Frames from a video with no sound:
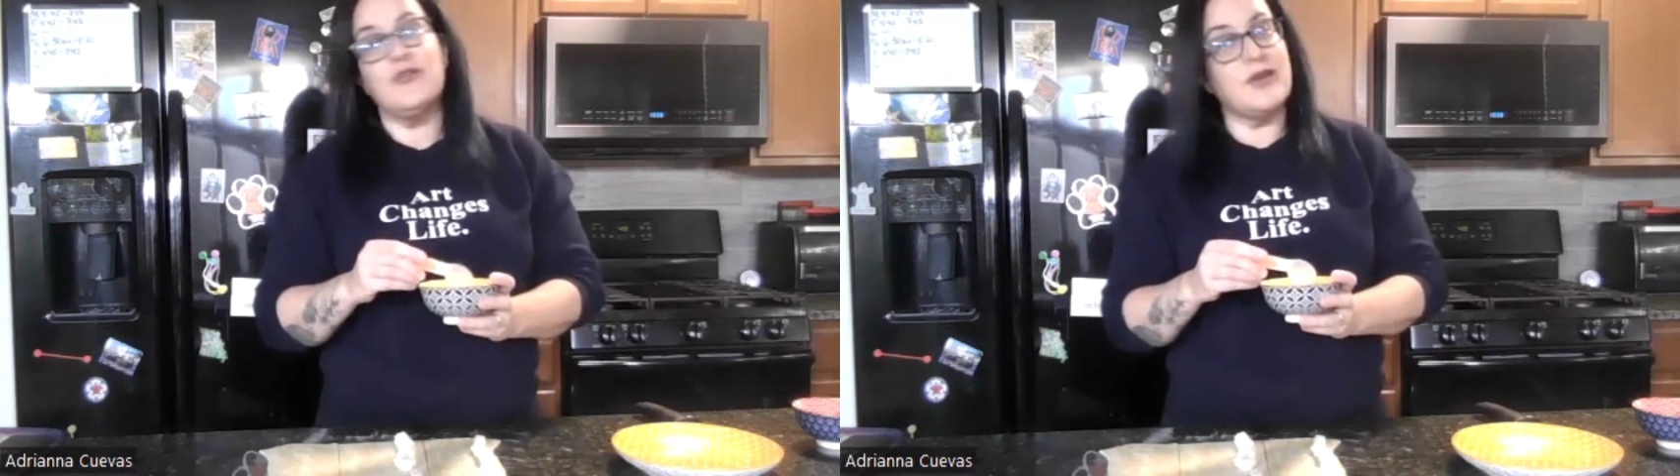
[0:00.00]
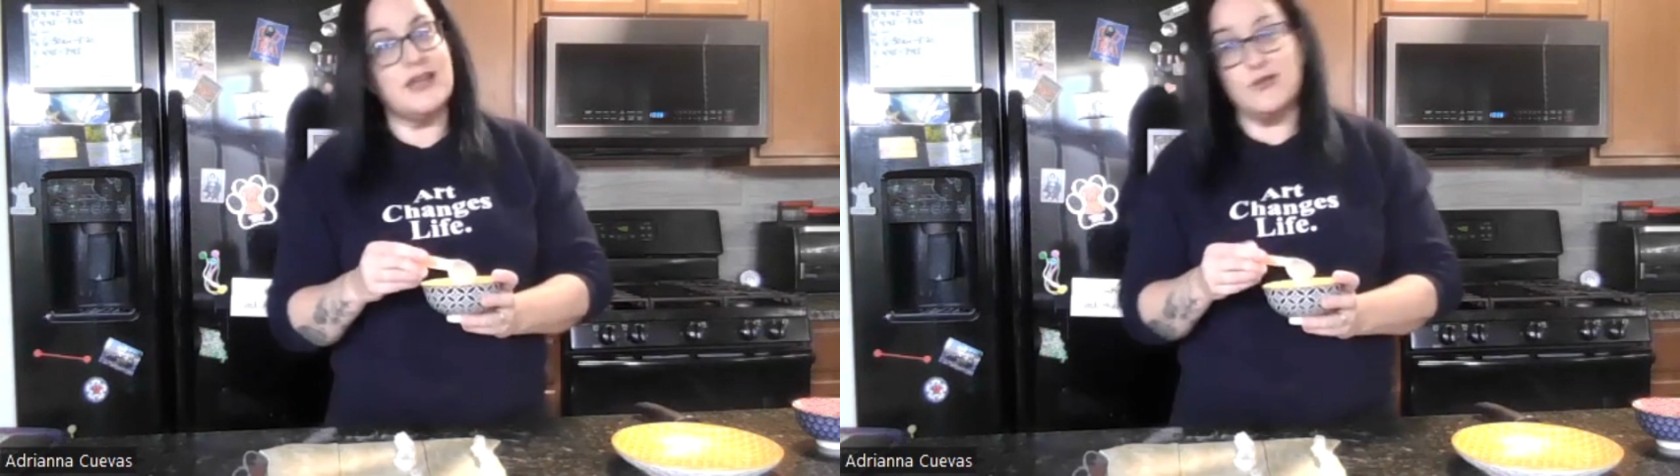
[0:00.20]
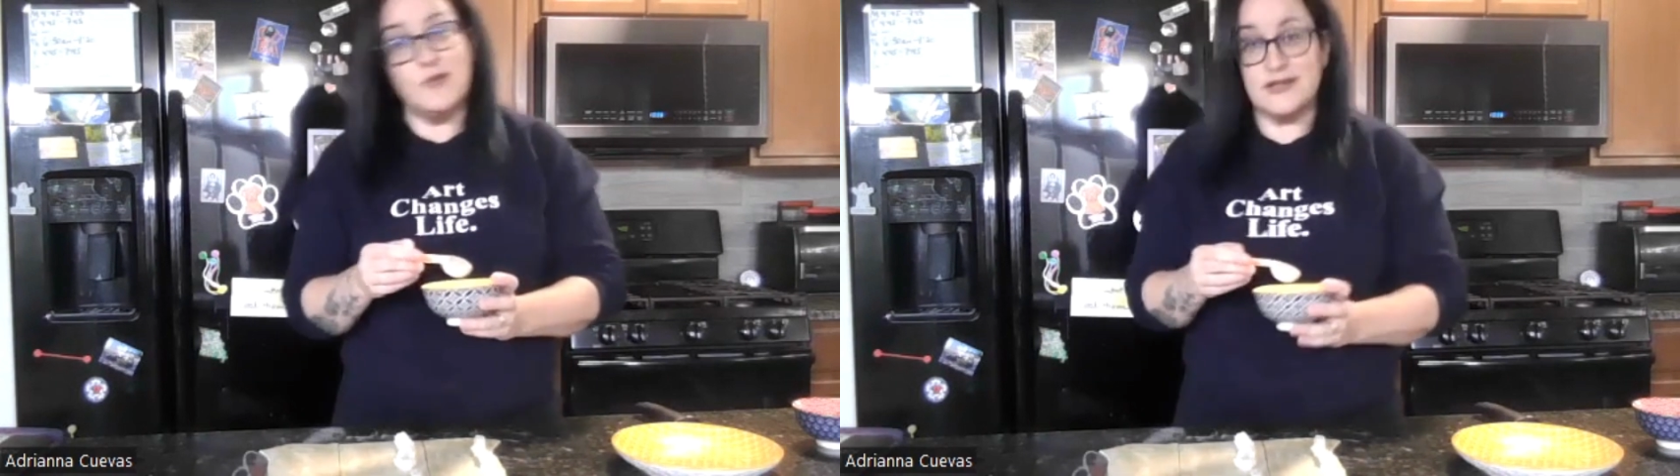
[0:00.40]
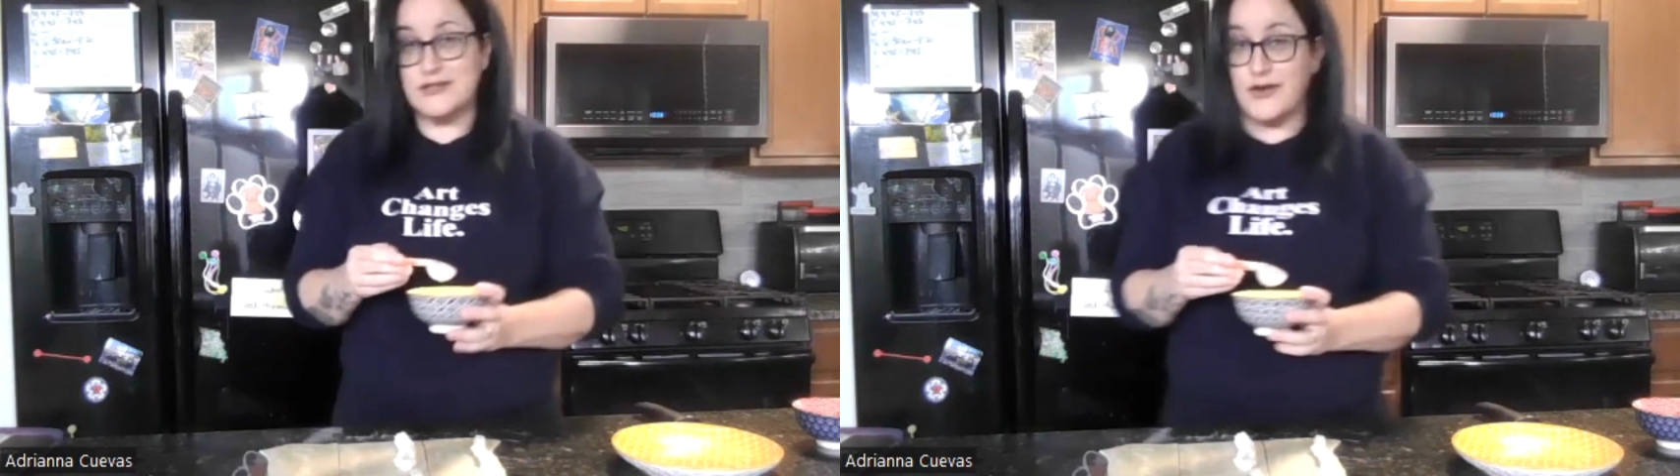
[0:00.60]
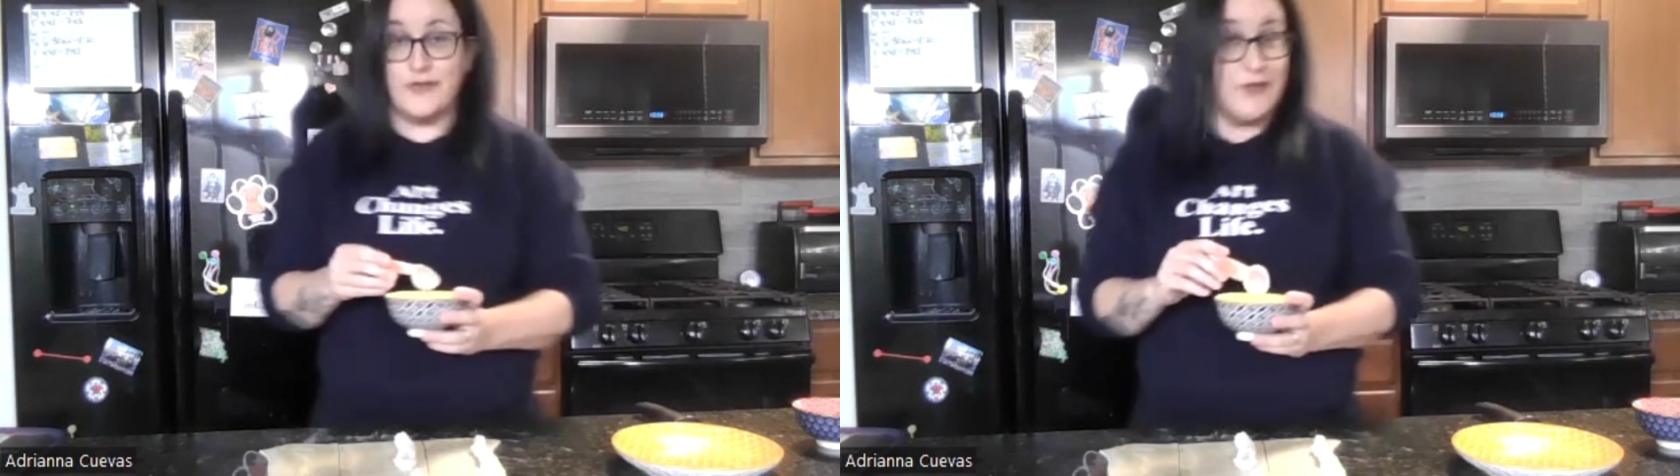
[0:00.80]
the way in New
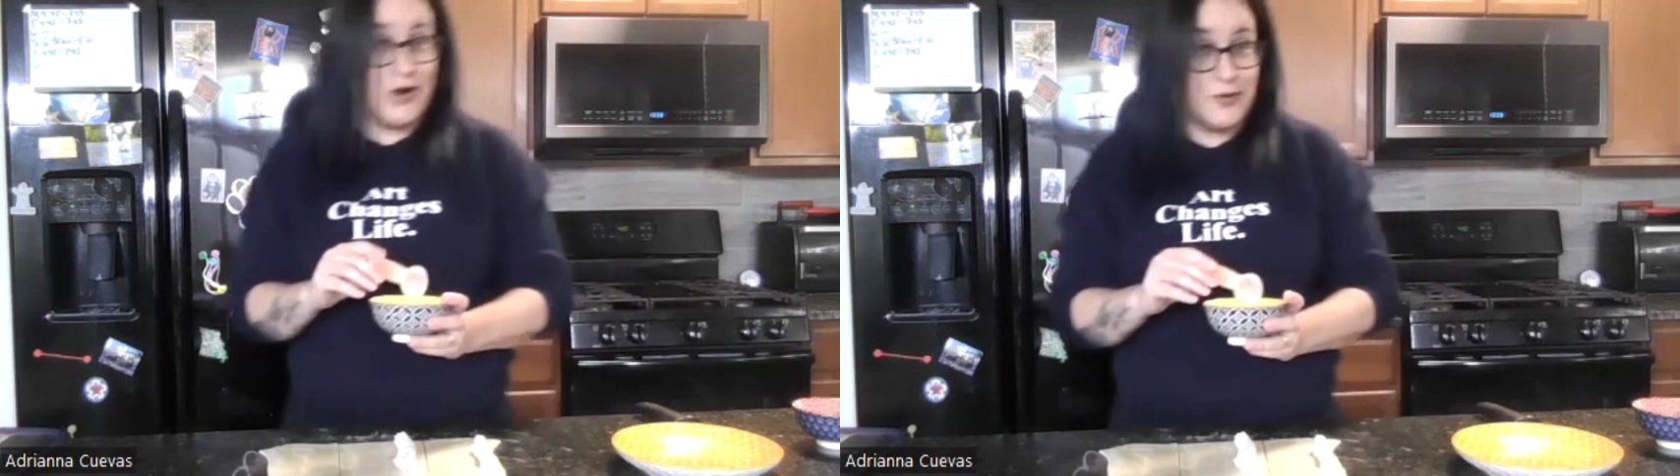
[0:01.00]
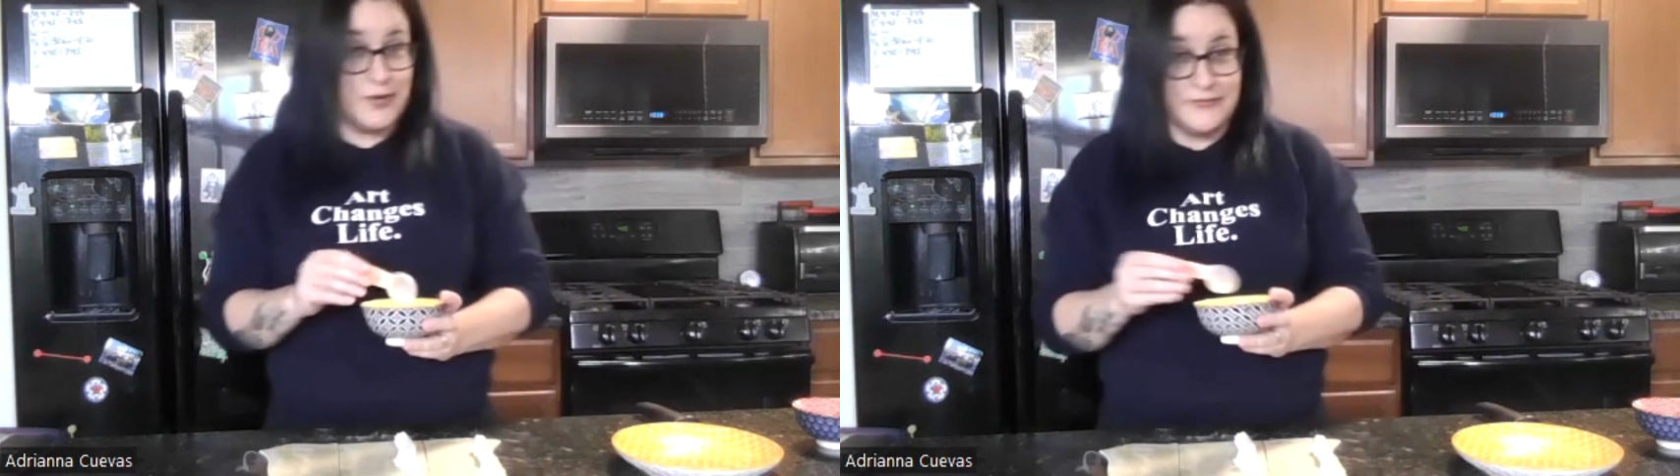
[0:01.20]
Mexico, far away